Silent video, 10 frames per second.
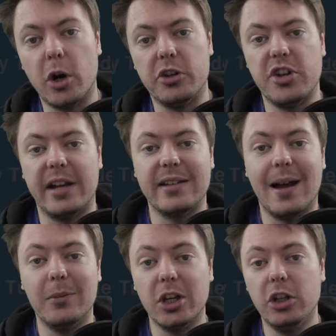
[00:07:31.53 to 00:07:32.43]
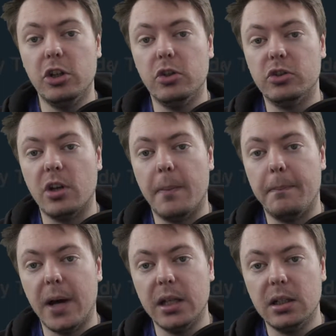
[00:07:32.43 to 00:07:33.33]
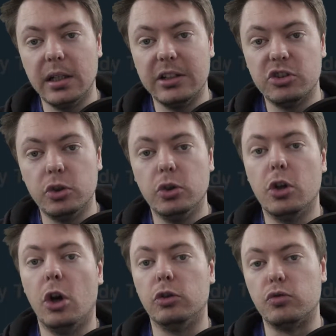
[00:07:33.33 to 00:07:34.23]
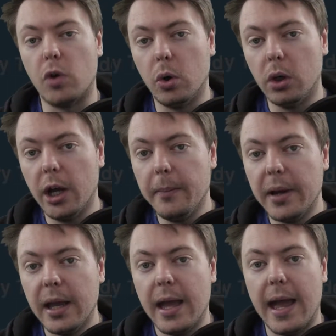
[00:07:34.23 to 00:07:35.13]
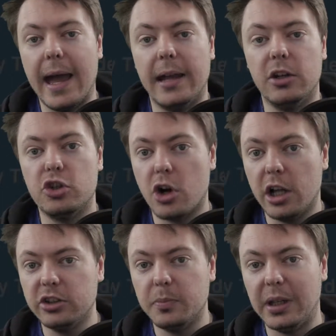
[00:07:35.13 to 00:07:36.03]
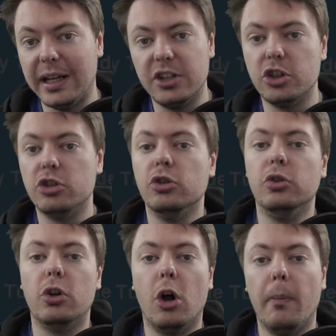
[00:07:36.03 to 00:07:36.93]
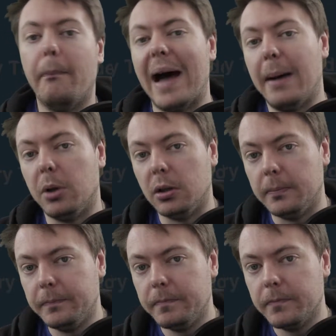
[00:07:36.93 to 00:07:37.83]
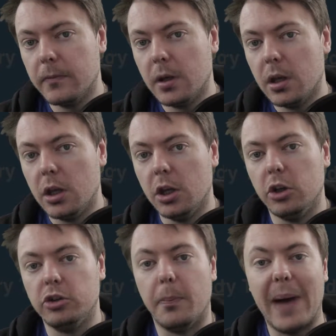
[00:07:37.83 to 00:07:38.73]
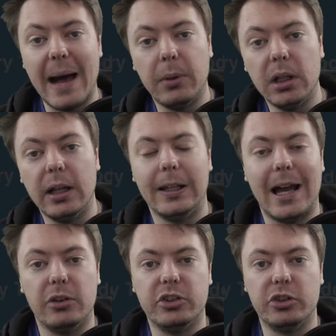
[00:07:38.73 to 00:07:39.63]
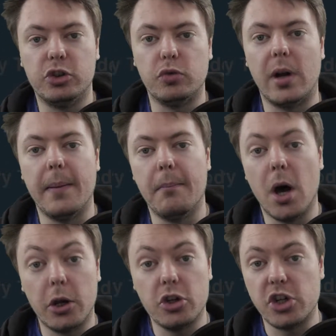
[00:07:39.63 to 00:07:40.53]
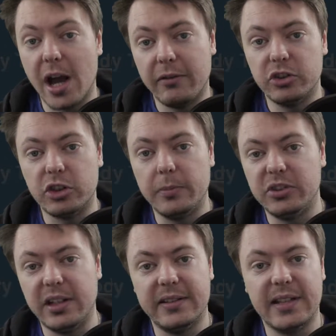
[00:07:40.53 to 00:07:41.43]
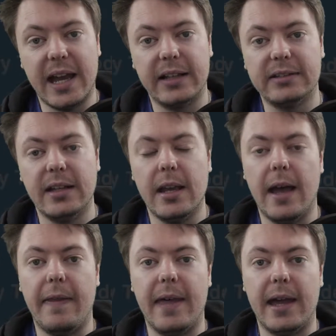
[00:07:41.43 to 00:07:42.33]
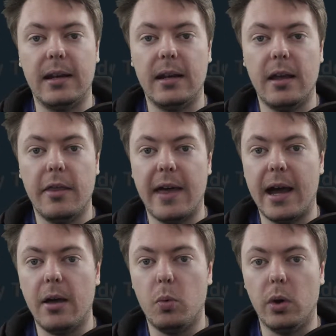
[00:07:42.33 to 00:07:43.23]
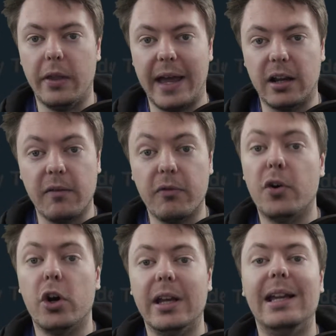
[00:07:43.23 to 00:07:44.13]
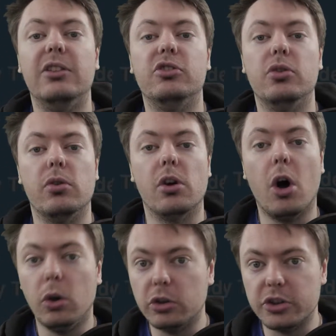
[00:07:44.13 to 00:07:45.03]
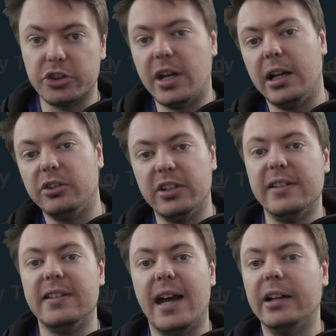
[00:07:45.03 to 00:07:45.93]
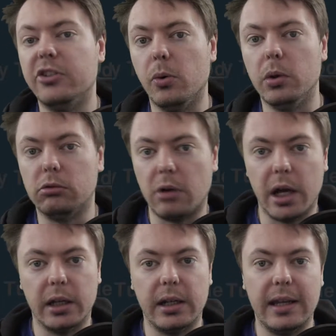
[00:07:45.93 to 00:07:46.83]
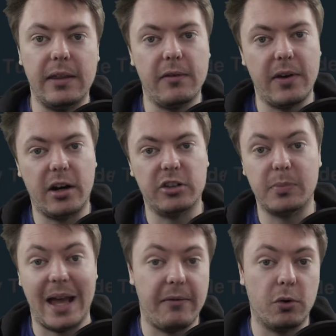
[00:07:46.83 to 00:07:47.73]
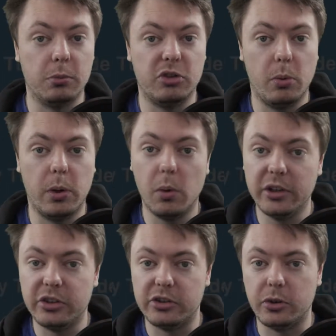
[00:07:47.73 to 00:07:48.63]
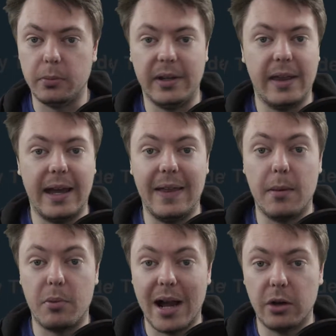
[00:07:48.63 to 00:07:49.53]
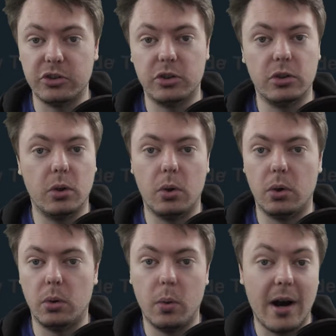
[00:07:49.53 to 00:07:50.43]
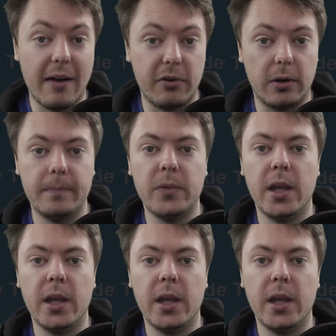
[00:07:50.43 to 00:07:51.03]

project, I'm going to use a bundling tool called Rollup and a transpilation tool called Babel. So Babel allows us to write modern JavaScript syntax, and then that will then convert it into the older style syntax that will run in the various platforms that we want it to, be that in the browser or wherever.